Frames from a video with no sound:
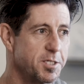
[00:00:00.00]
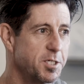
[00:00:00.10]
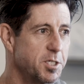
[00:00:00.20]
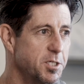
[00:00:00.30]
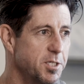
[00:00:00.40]

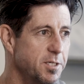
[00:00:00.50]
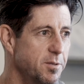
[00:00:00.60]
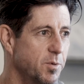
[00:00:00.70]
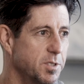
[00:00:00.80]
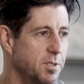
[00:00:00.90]
decision.
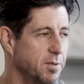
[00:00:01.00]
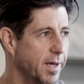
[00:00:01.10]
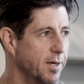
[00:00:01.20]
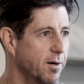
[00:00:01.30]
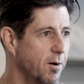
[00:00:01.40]
It wasn't
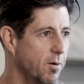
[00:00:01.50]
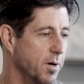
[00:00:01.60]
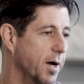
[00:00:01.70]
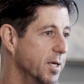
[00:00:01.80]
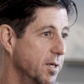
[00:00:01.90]
like, oh,
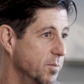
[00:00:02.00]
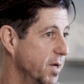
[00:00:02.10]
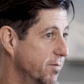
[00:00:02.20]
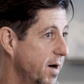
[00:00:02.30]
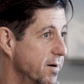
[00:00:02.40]
I can either be
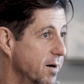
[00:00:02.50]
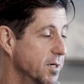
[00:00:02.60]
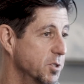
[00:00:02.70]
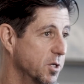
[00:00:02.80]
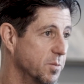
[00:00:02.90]
a fine
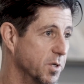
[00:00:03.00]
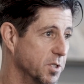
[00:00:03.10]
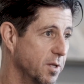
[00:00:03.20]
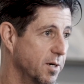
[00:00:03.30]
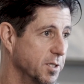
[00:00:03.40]
artist or a
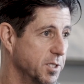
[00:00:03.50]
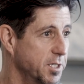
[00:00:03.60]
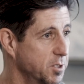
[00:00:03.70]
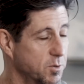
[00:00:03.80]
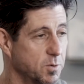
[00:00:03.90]
commercial artist. I
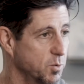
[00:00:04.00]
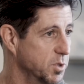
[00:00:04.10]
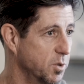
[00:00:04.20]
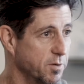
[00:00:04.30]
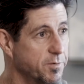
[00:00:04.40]
just was
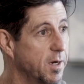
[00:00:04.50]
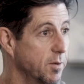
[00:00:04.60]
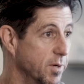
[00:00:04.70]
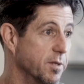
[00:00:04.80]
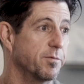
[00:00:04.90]
sort of
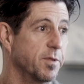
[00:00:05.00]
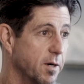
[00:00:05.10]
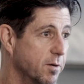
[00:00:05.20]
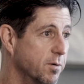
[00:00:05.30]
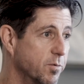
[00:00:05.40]
following the
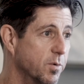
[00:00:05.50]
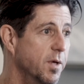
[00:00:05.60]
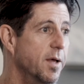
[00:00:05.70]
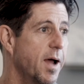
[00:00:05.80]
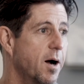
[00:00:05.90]
flow of
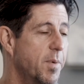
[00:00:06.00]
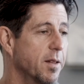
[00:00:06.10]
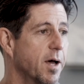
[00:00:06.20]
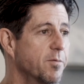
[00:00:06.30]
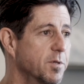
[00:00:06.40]
how my
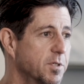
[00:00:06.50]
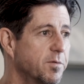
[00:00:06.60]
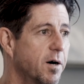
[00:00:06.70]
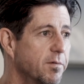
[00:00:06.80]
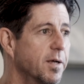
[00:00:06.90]
life was
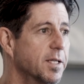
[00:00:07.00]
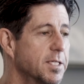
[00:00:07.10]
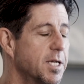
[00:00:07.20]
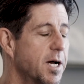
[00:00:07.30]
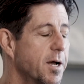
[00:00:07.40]
evolving at the
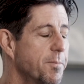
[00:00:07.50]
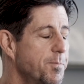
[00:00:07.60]
time.